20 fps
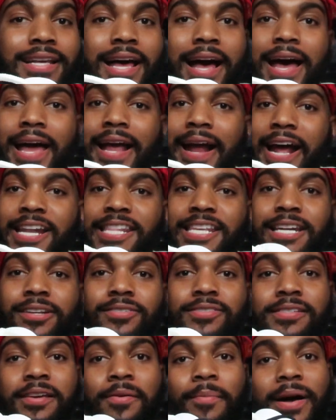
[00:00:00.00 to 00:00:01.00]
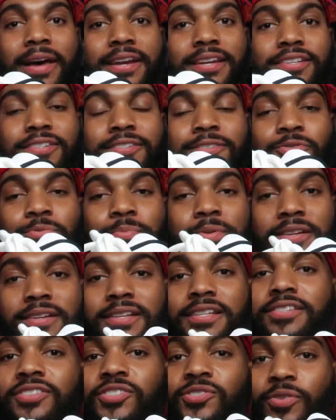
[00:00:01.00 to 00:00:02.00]
I ain't got nothing to say about this shoe, but
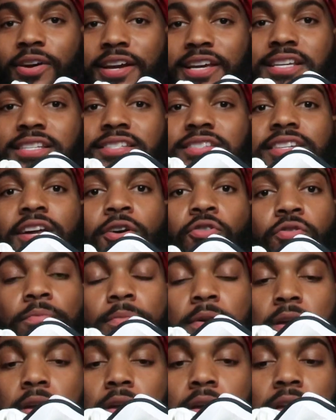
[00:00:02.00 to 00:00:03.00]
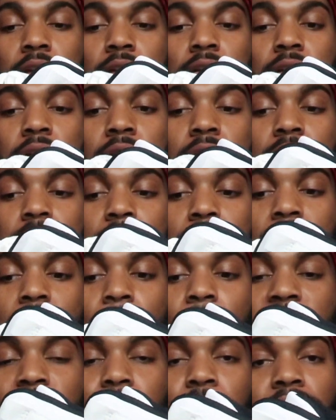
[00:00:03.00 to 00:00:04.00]
this joint is dope.
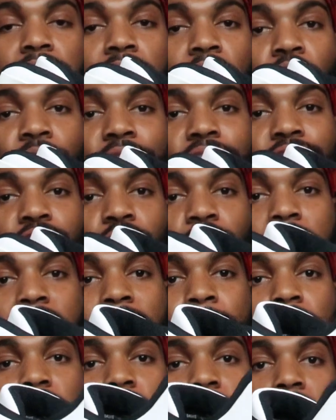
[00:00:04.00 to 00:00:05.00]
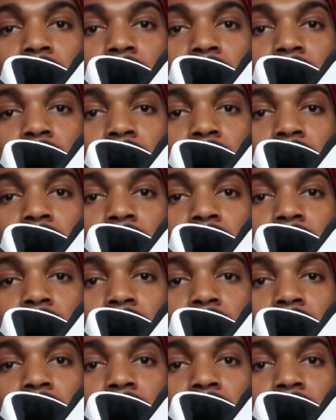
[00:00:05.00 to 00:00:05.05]
Comment below if you were able to